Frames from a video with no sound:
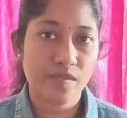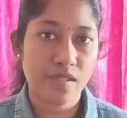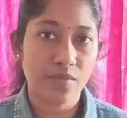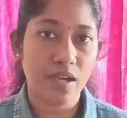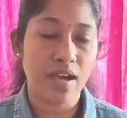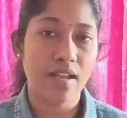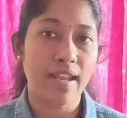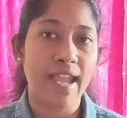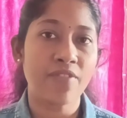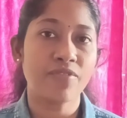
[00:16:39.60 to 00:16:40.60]
our
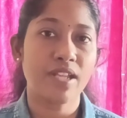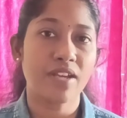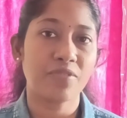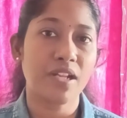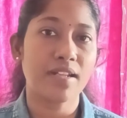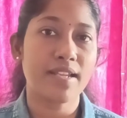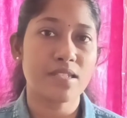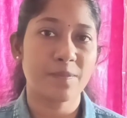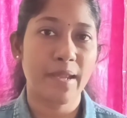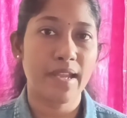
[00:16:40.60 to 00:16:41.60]
life definitely
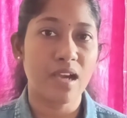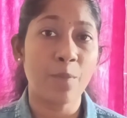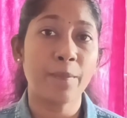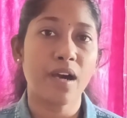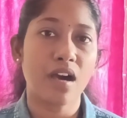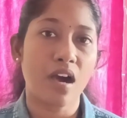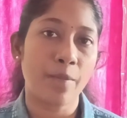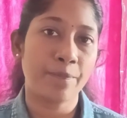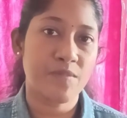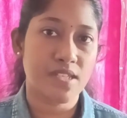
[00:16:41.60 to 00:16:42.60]
is made up
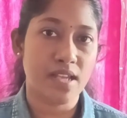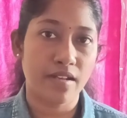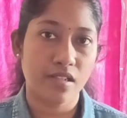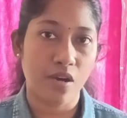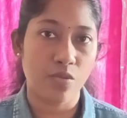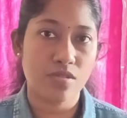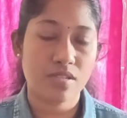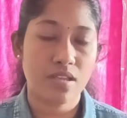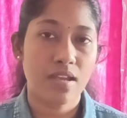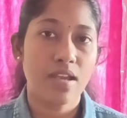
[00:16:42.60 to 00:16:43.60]
ups and downs.
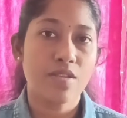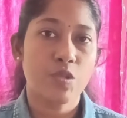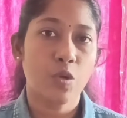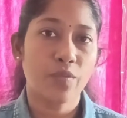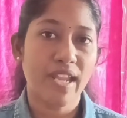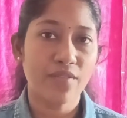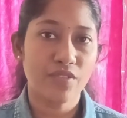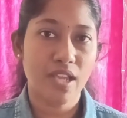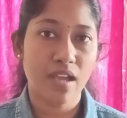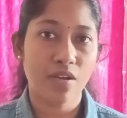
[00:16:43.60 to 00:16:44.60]
So when
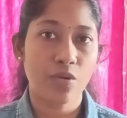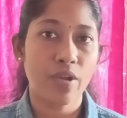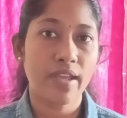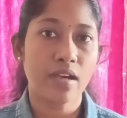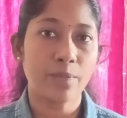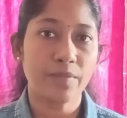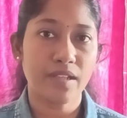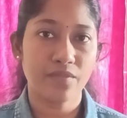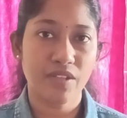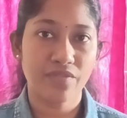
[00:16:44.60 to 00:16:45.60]
we are going up,
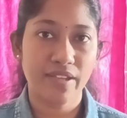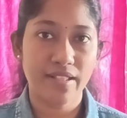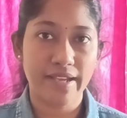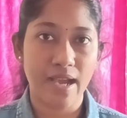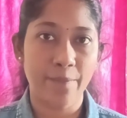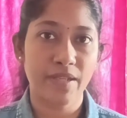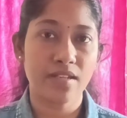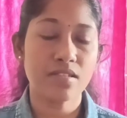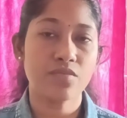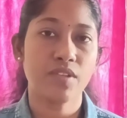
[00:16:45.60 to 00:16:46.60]
we feel the
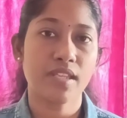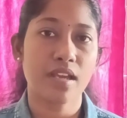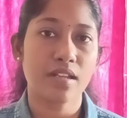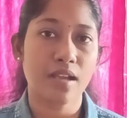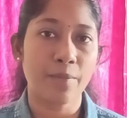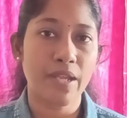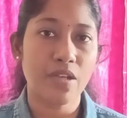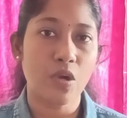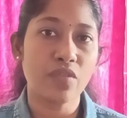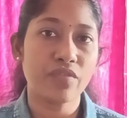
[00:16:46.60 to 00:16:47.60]
happiness. When we are coming
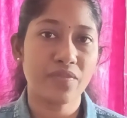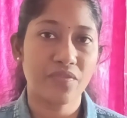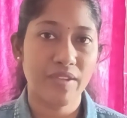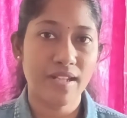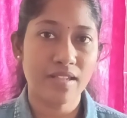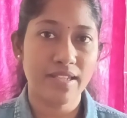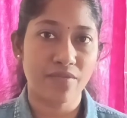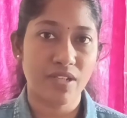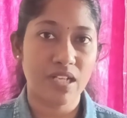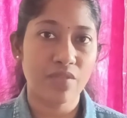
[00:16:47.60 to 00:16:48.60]
down, we'll
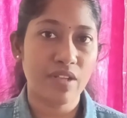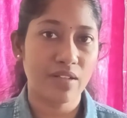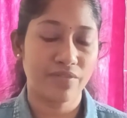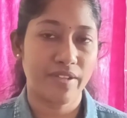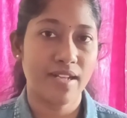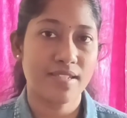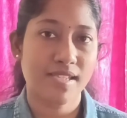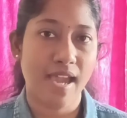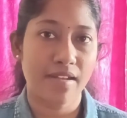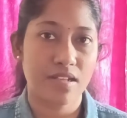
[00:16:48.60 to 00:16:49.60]
feel
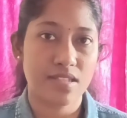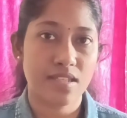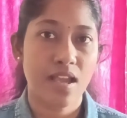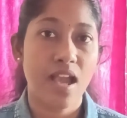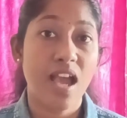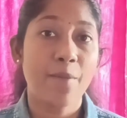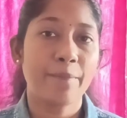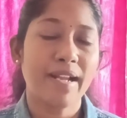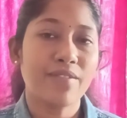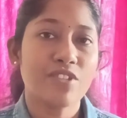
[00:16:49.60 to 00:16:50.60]
sadness.
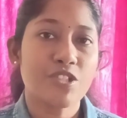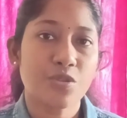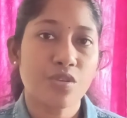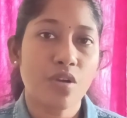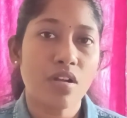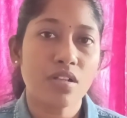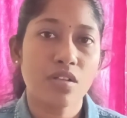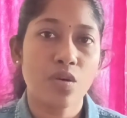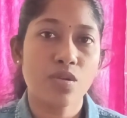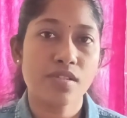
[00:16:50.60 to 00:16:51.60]
But we should not
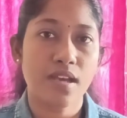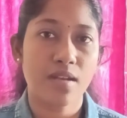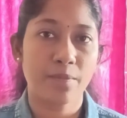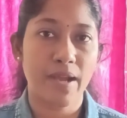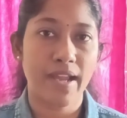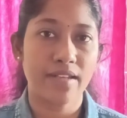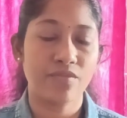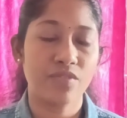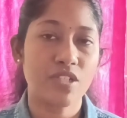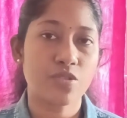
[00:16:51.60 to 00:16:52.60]
close our mind.
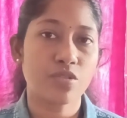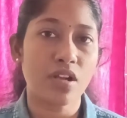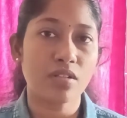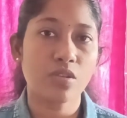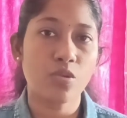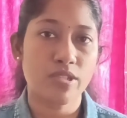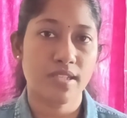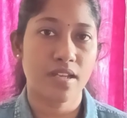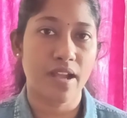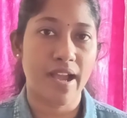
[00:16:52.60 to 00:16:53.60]
We should not close
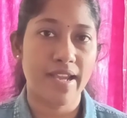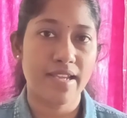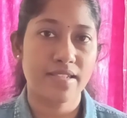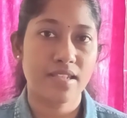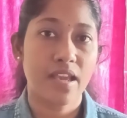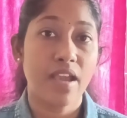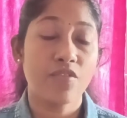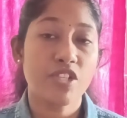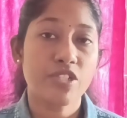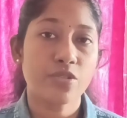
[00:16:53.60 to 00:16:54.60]
our eyes.
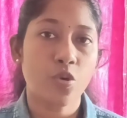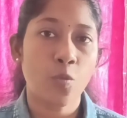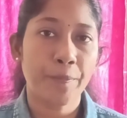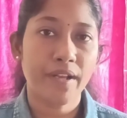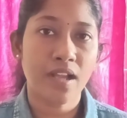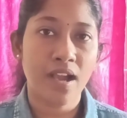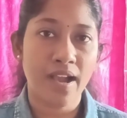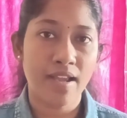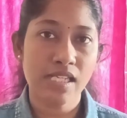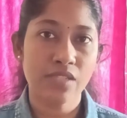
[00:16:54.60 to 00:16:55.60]
We should open our
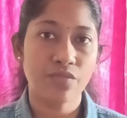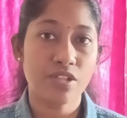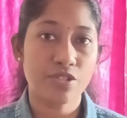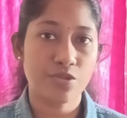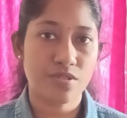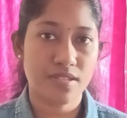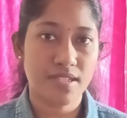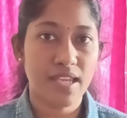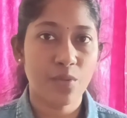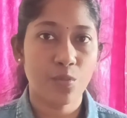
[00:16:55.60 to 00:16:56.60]
eyes. We should
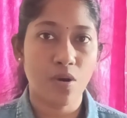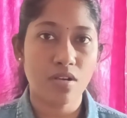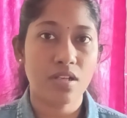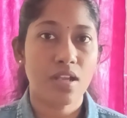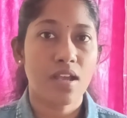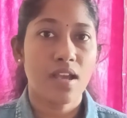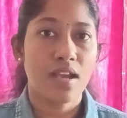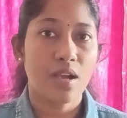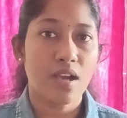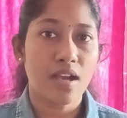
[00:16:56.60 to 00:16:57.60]
see what
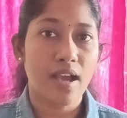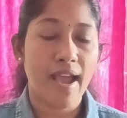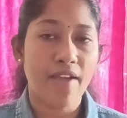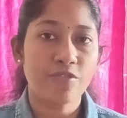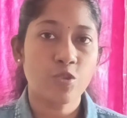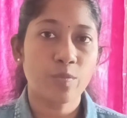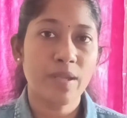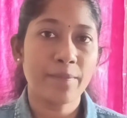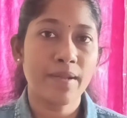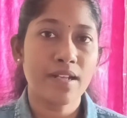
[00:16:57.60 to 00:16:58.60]
have to be
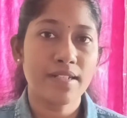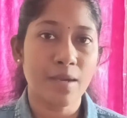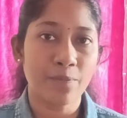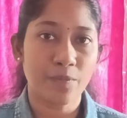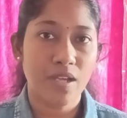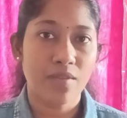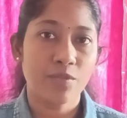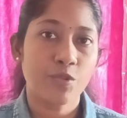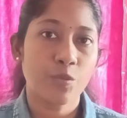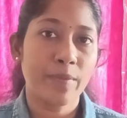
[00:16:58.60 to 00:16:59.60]
built up
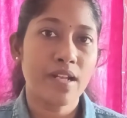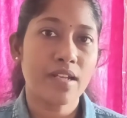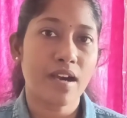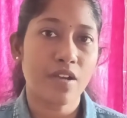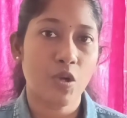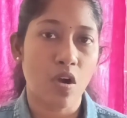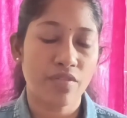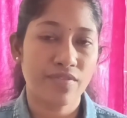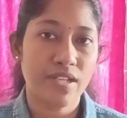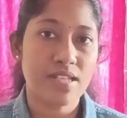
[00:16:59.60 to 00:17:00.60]
to build our
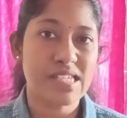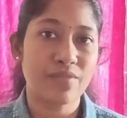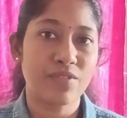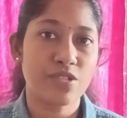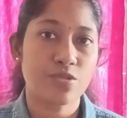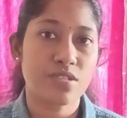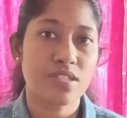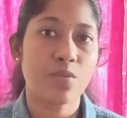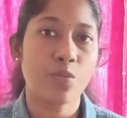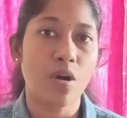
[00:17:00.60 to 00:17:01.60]
confidence. We should
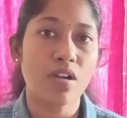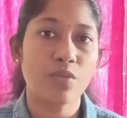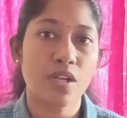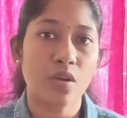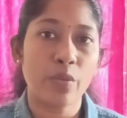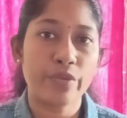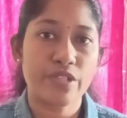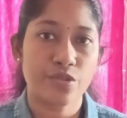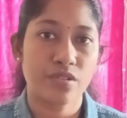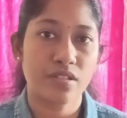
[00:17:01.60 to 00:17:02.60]
see what and all we
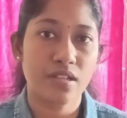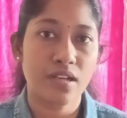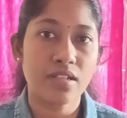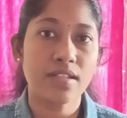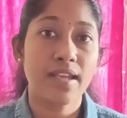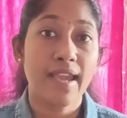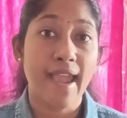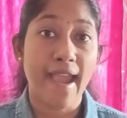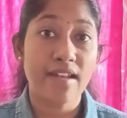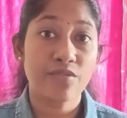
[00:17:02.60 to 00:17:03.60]
should learn,
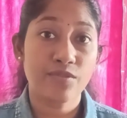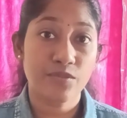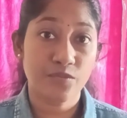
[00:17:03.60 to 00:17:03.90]
and we